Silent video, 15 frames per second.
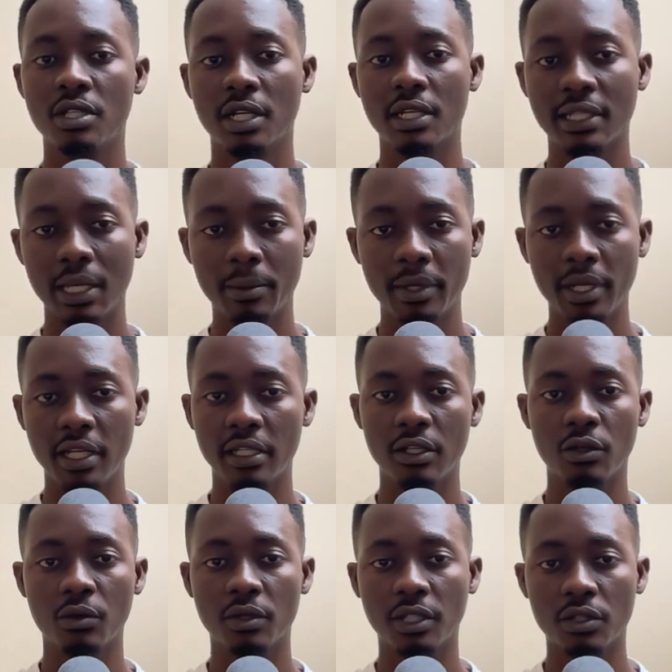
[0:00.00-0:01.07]
You can type in anything
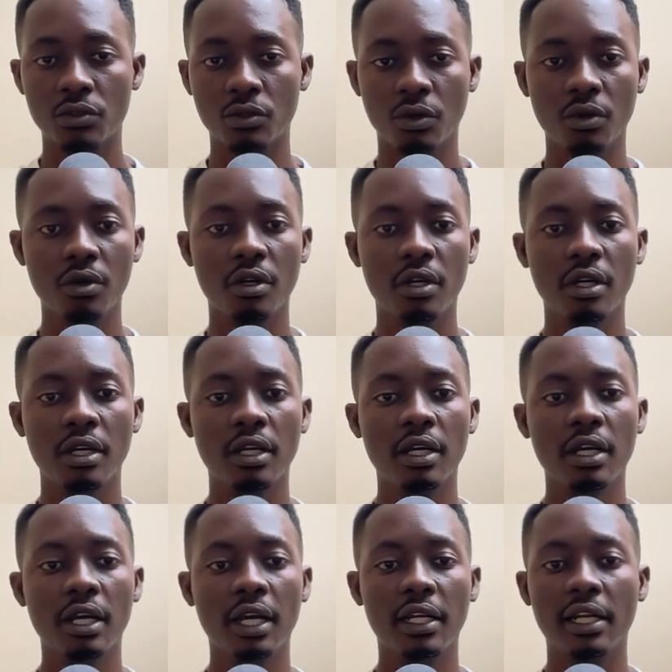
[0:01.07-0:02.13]
you want at all,
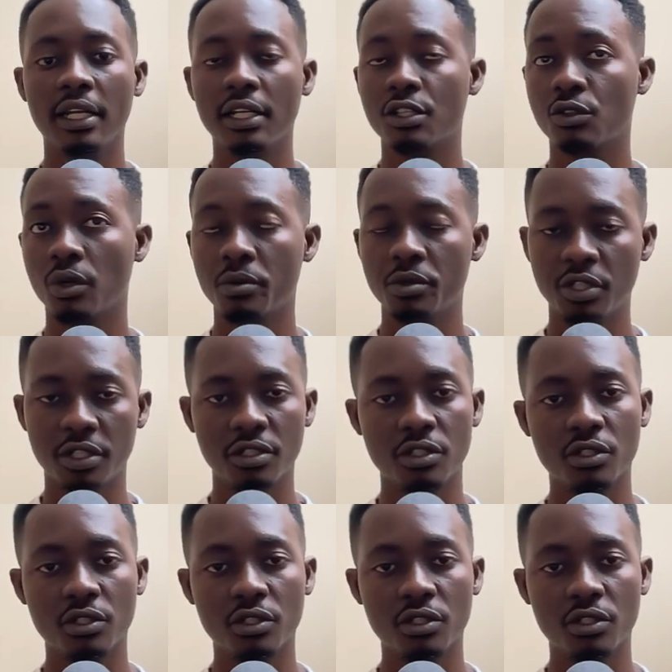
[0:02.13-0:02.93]
and then a description.